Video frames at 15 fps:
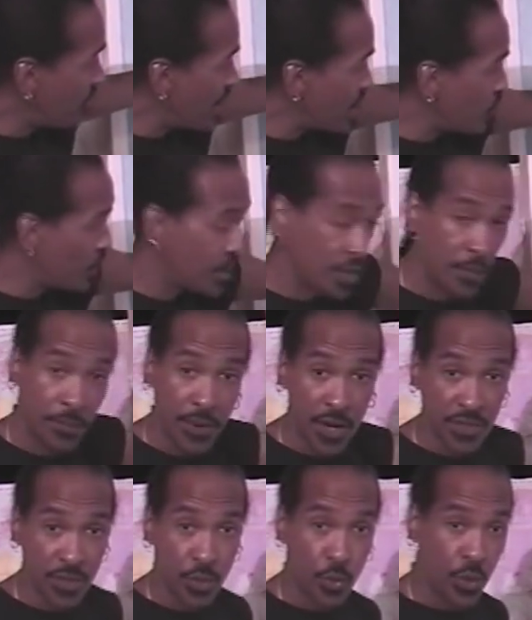battle with other
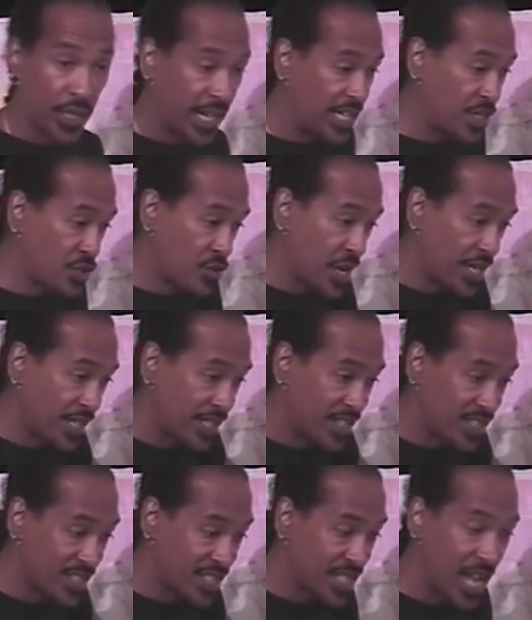parts of the world, and he's trying to
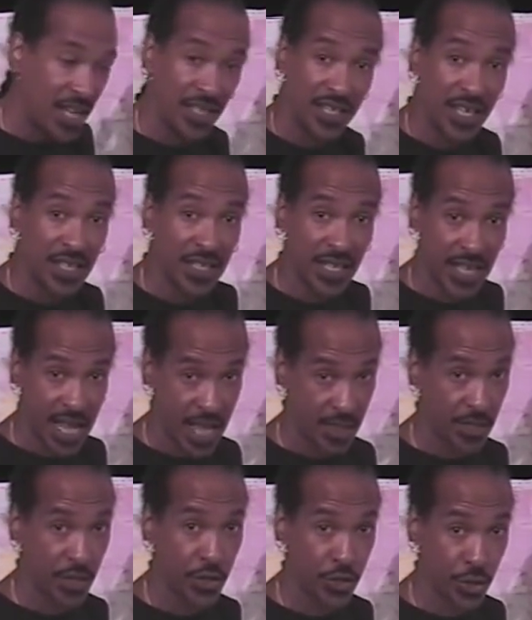consolidate the
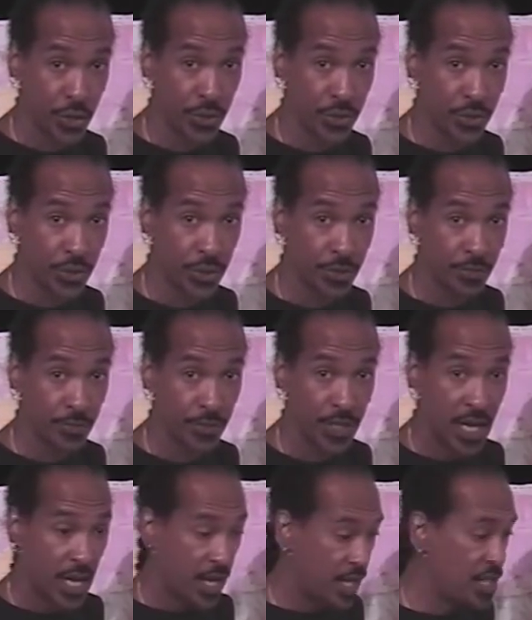Catholic Church.
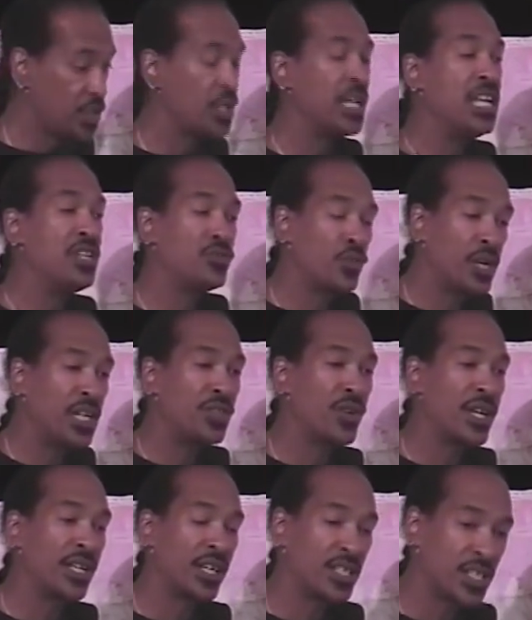He's, he's really
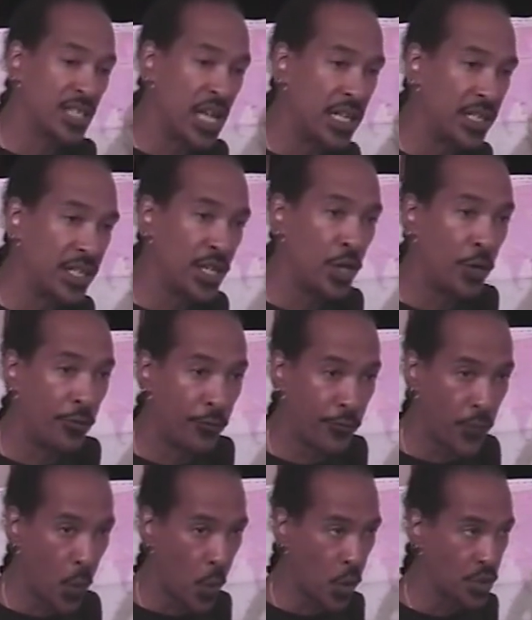trying to consolidate a
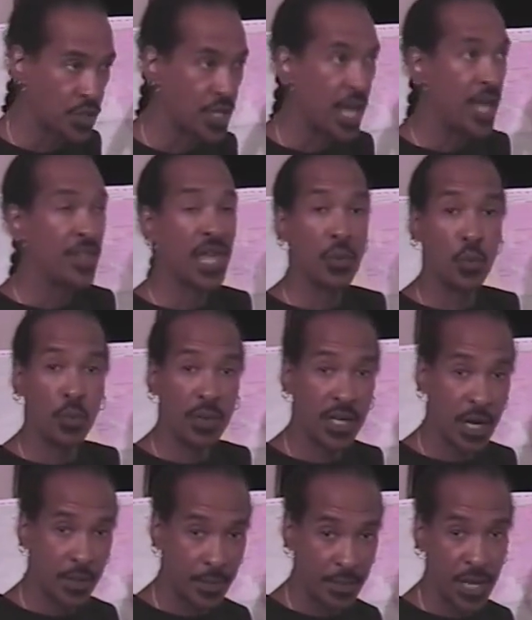force that will
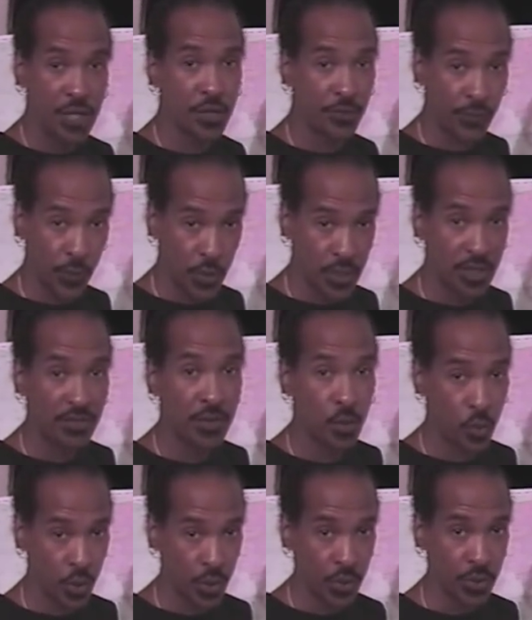become a major force of the
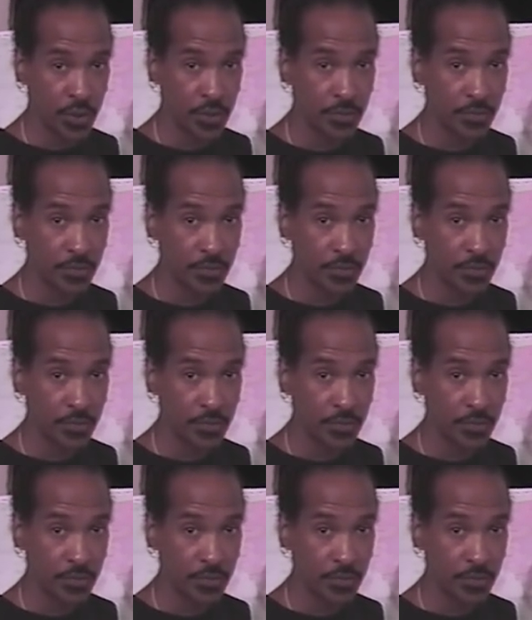world.